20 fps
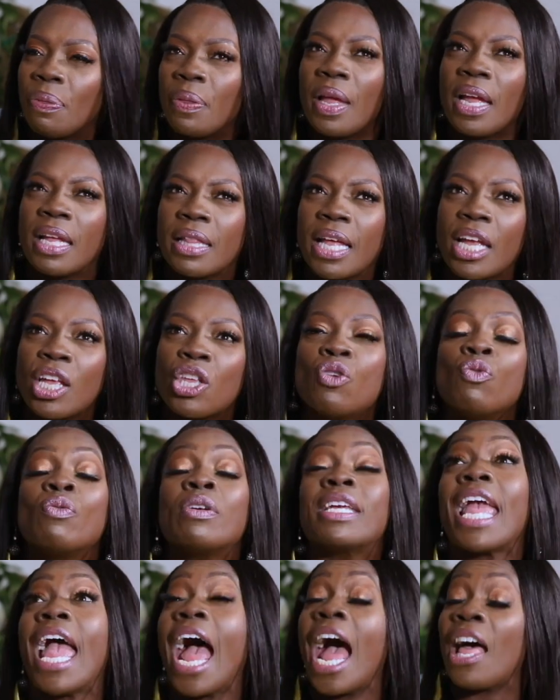thing that you
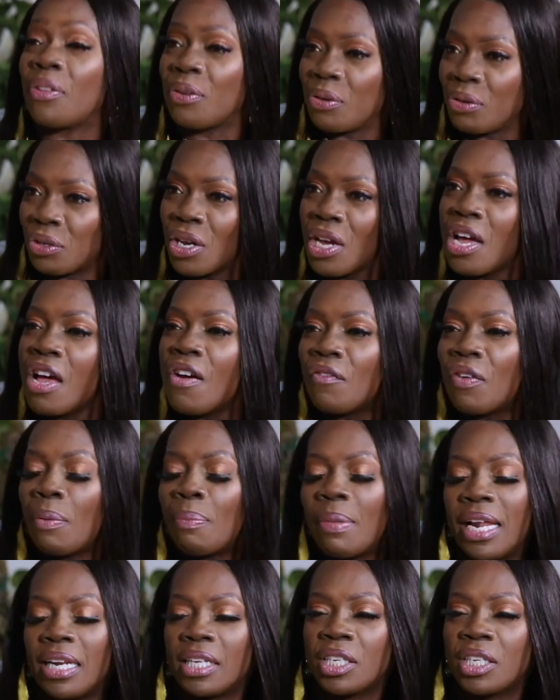gathered from that